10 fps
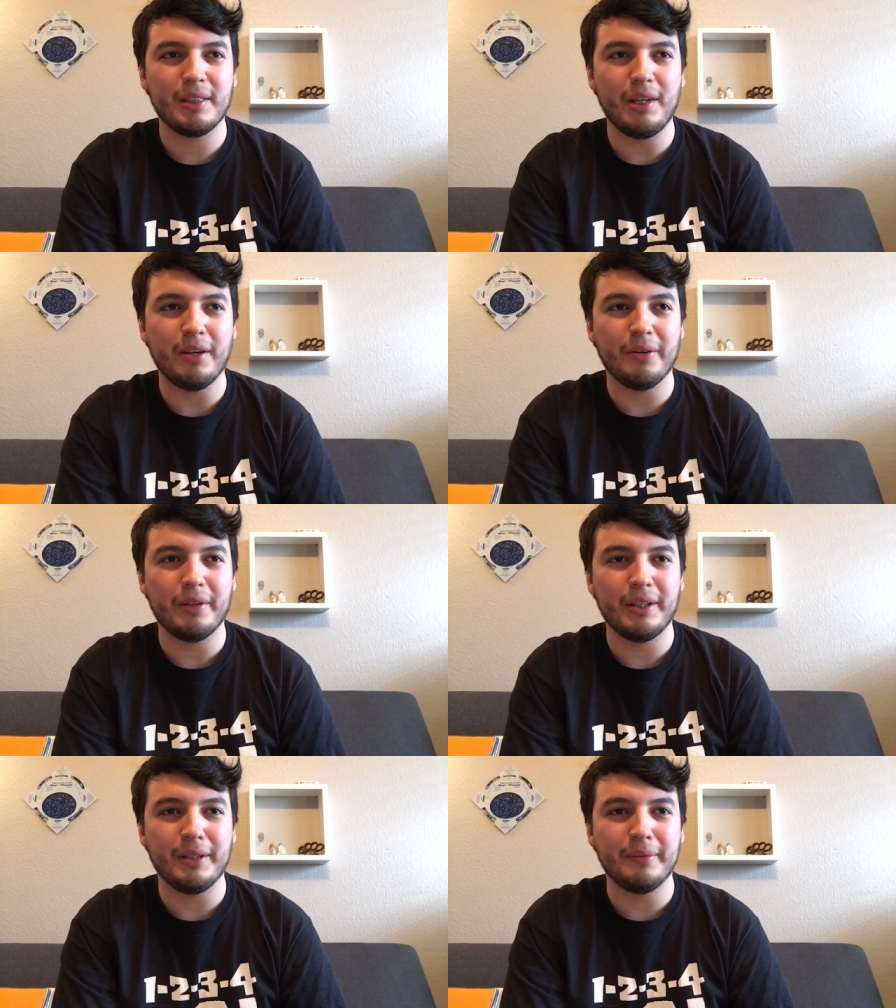you know
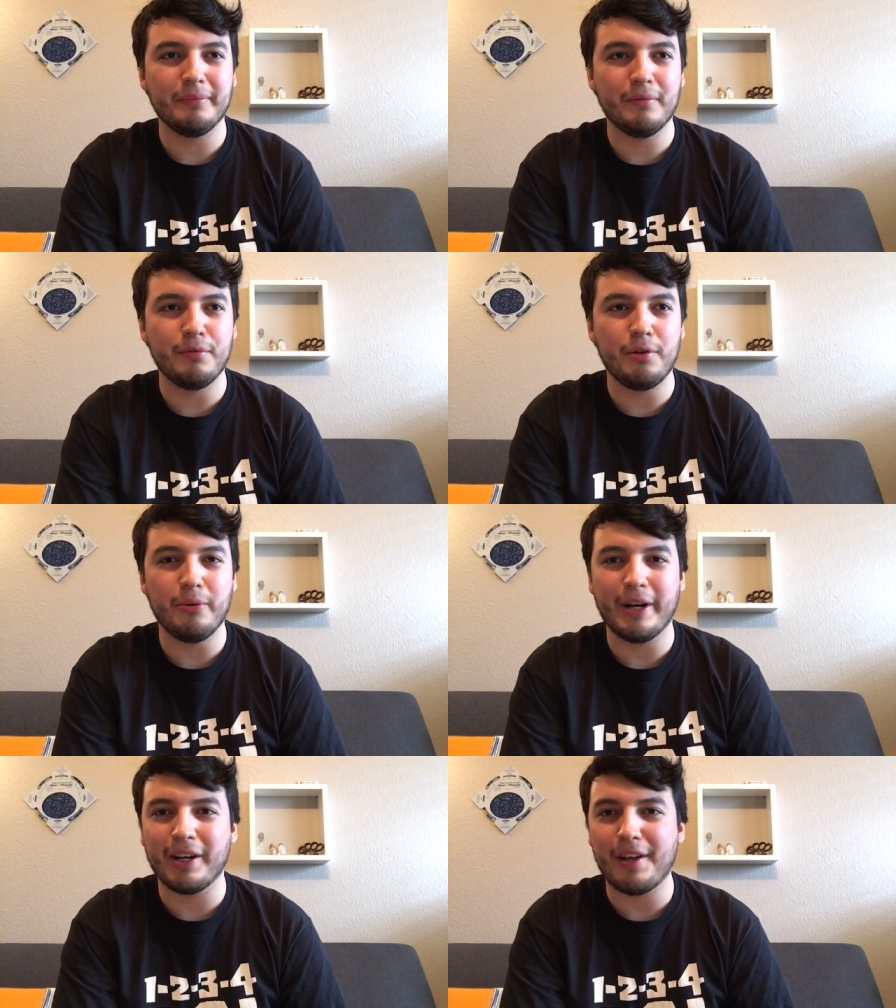um,
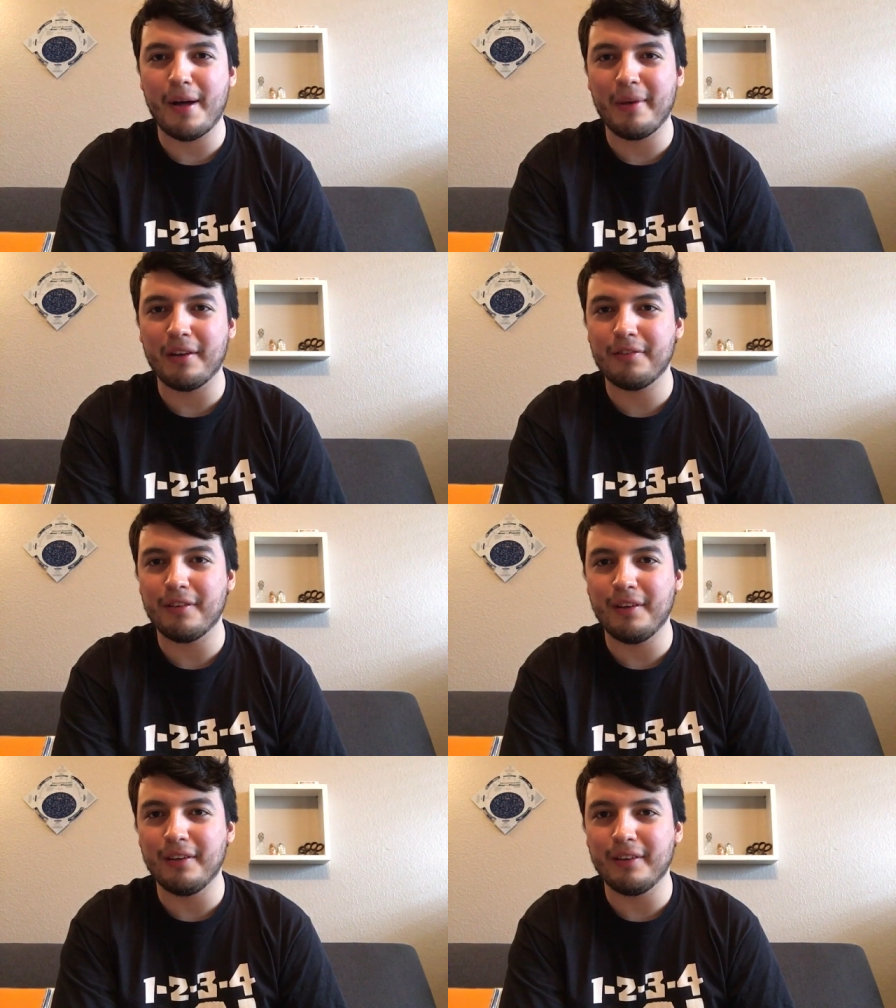voodoo economics
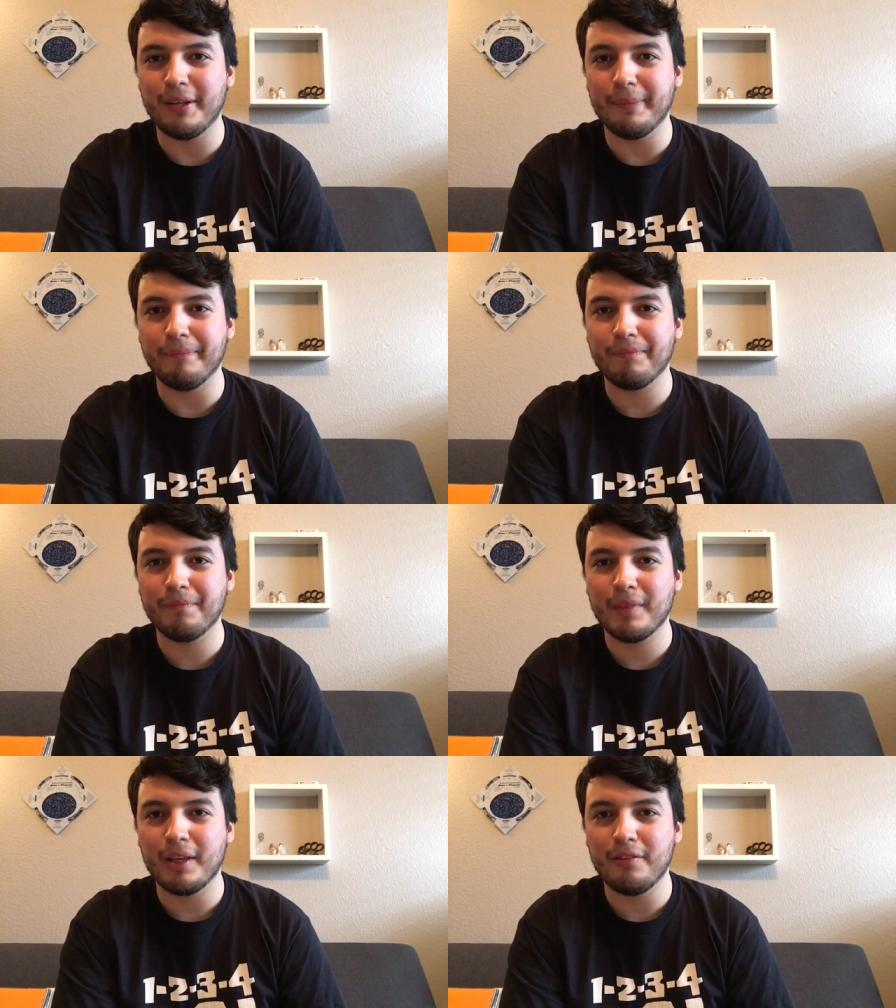and um,
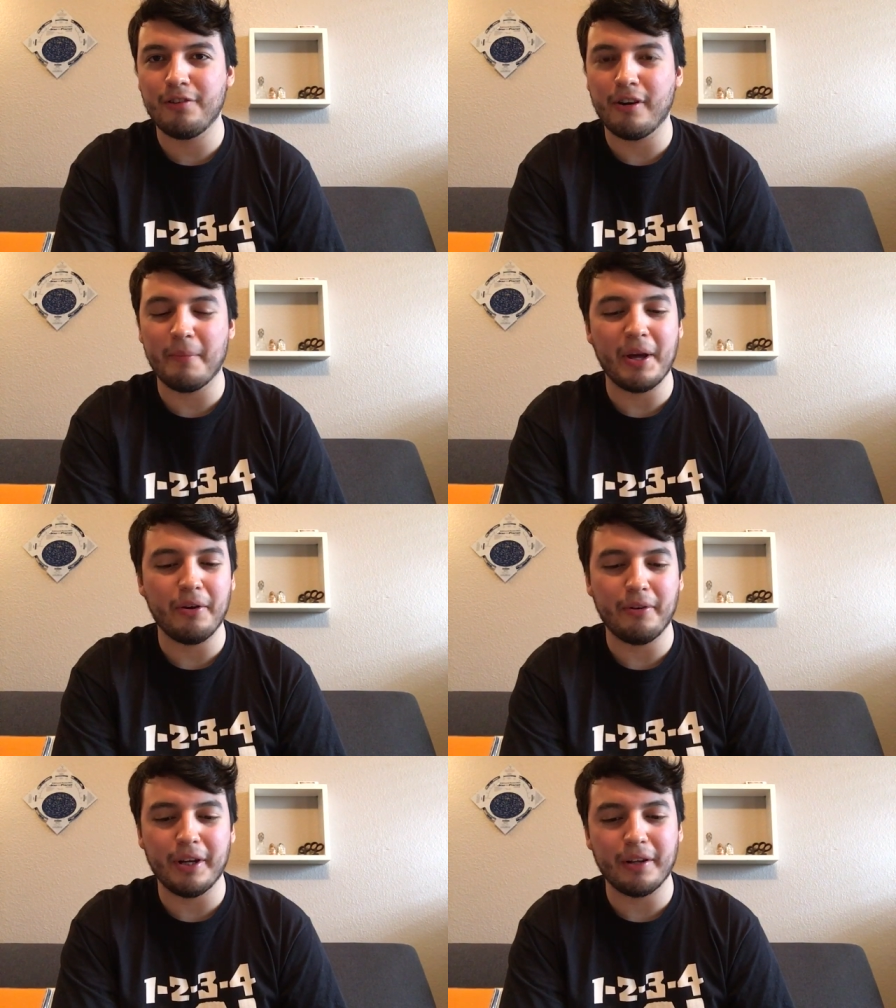
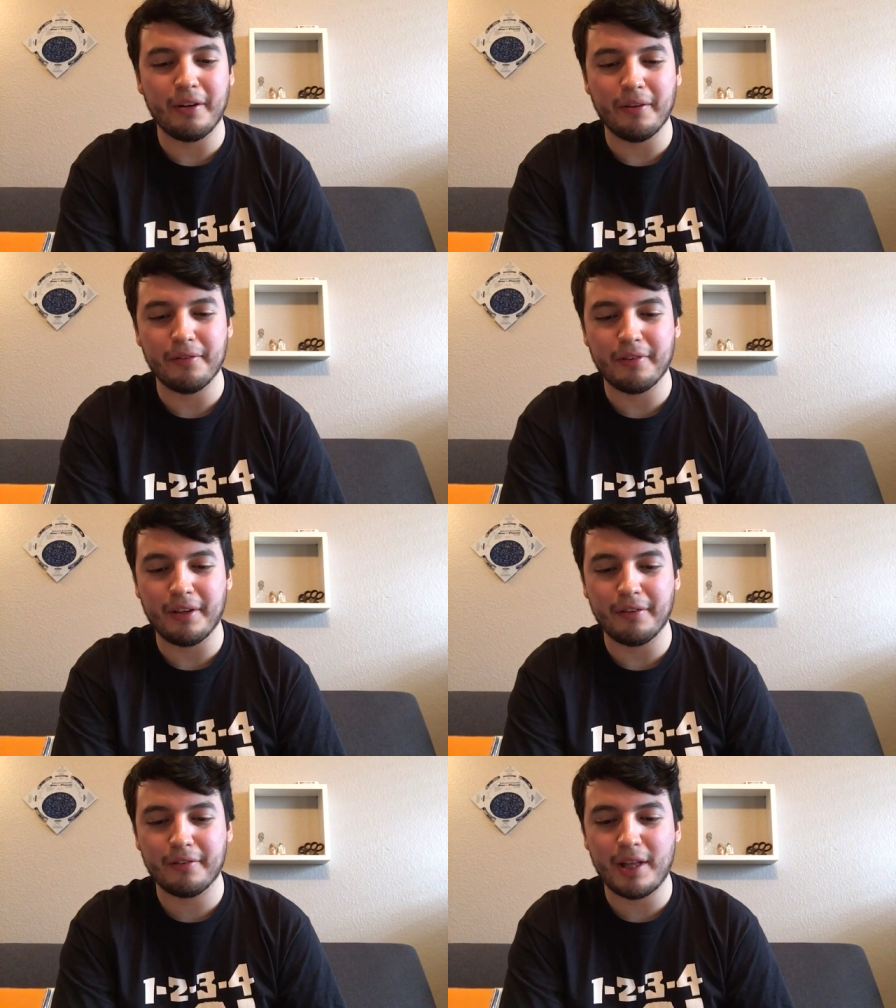gerrymandering and all those
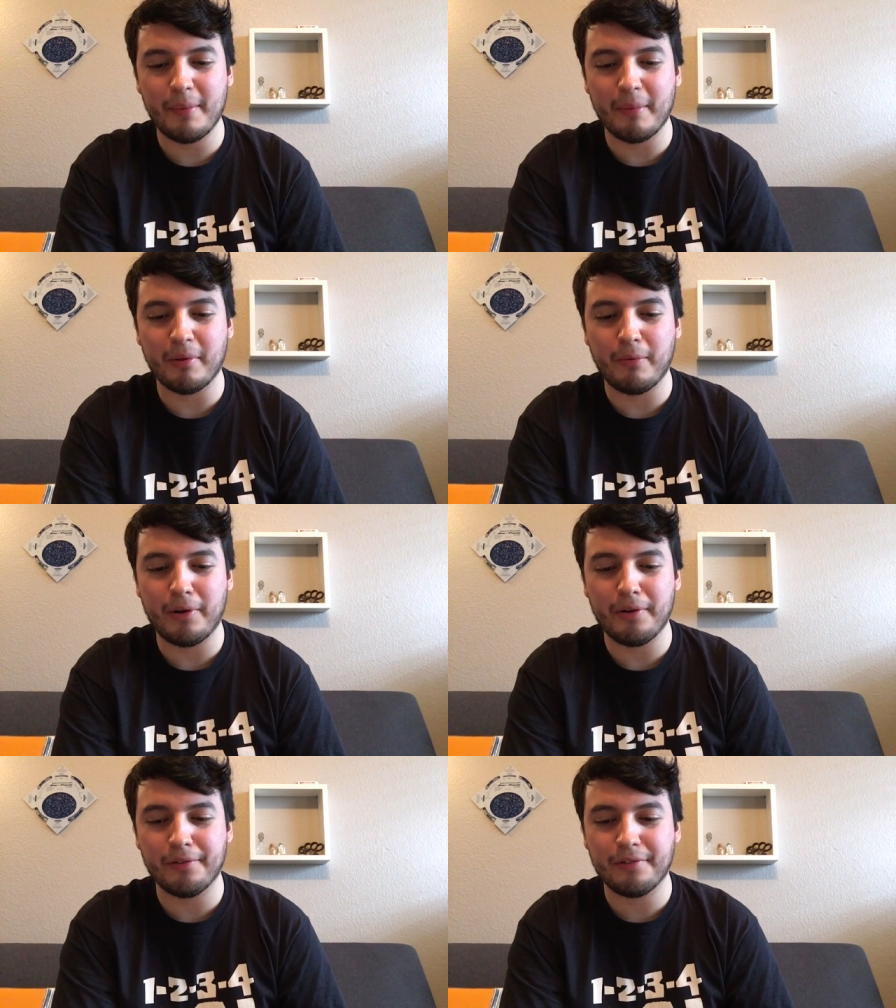things climbing up the
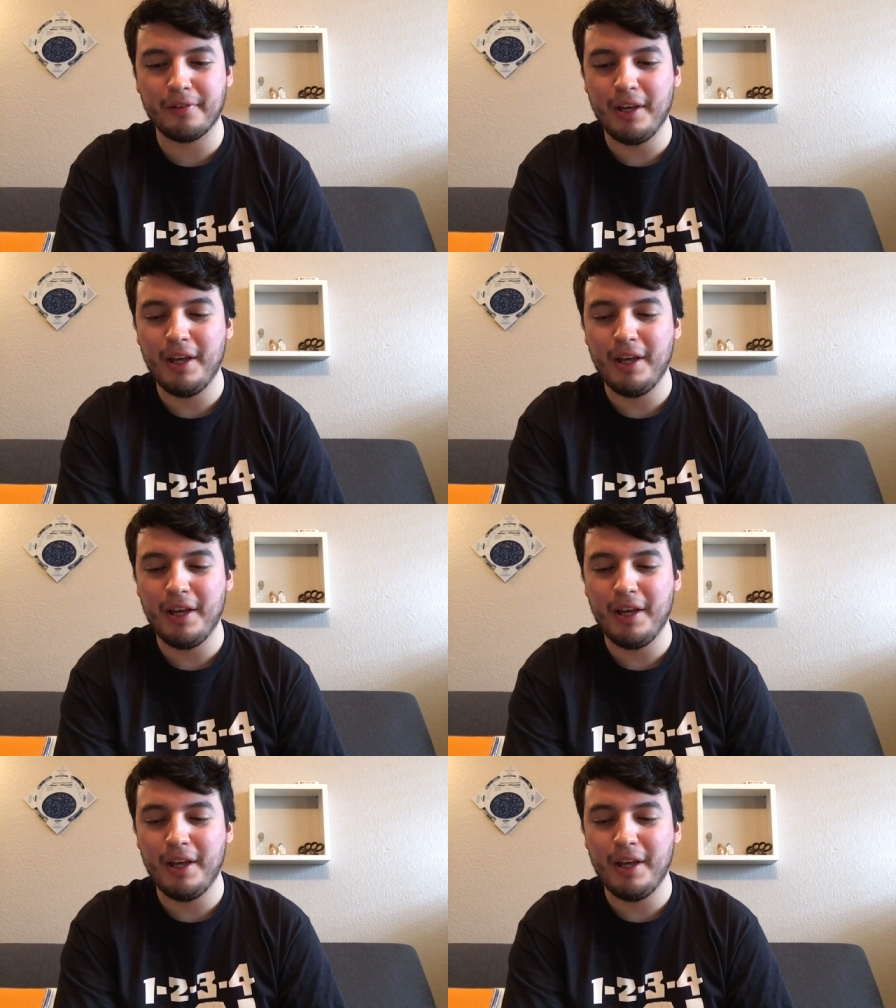walls